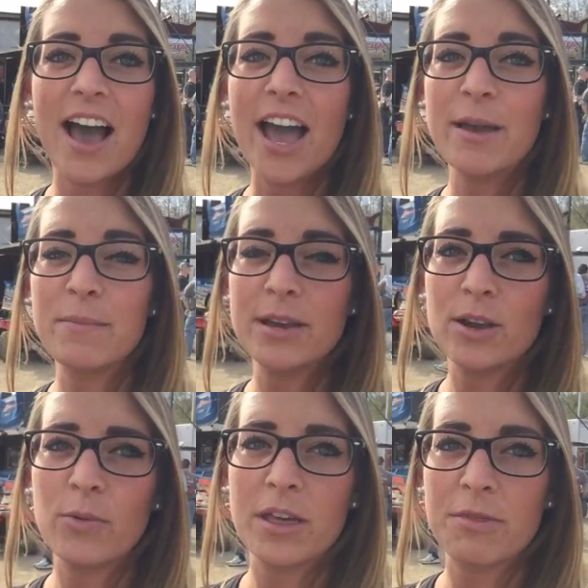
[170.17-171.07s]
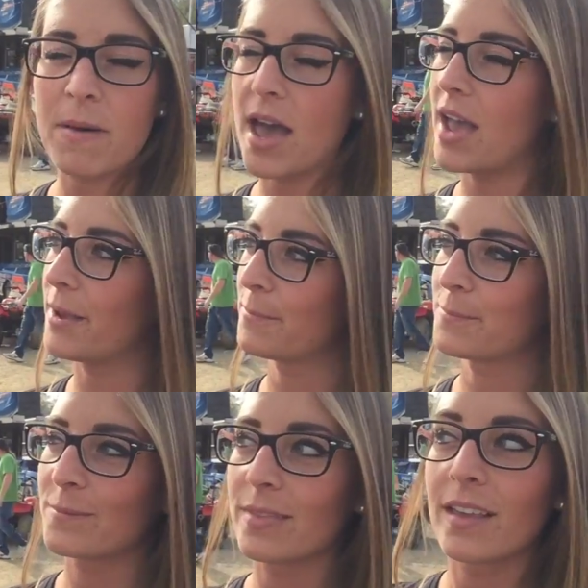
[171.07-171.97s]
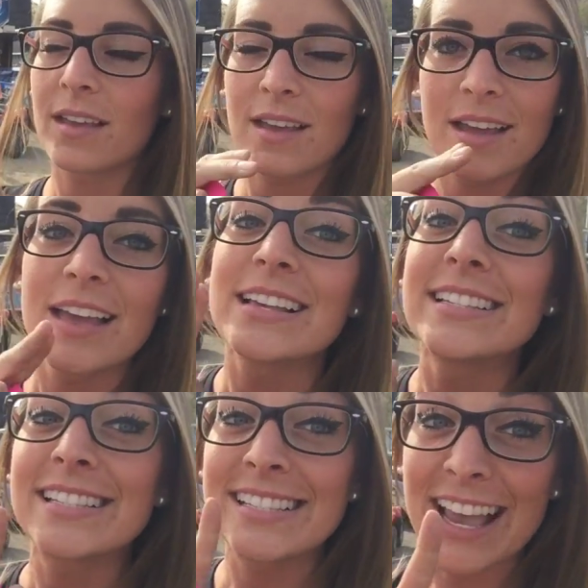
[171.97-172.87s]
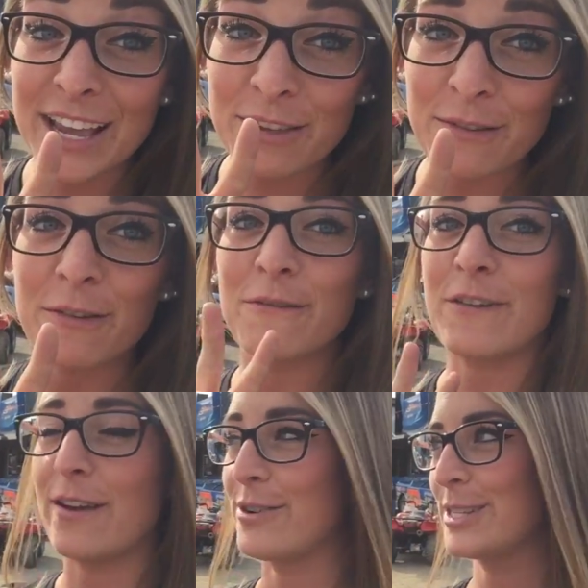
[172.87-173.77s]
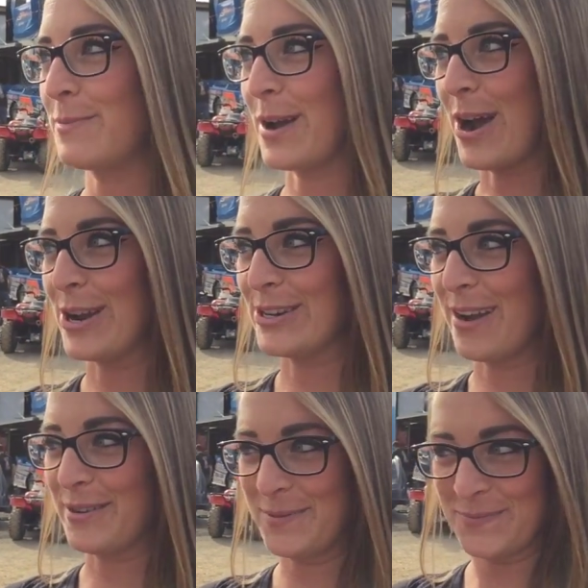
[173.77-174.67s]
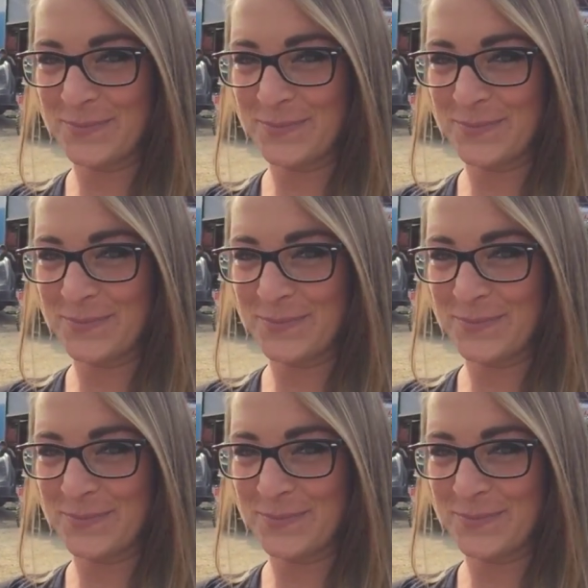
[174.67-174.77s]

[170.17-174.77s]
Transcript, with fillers: I am here with my second favorite sprint car driver,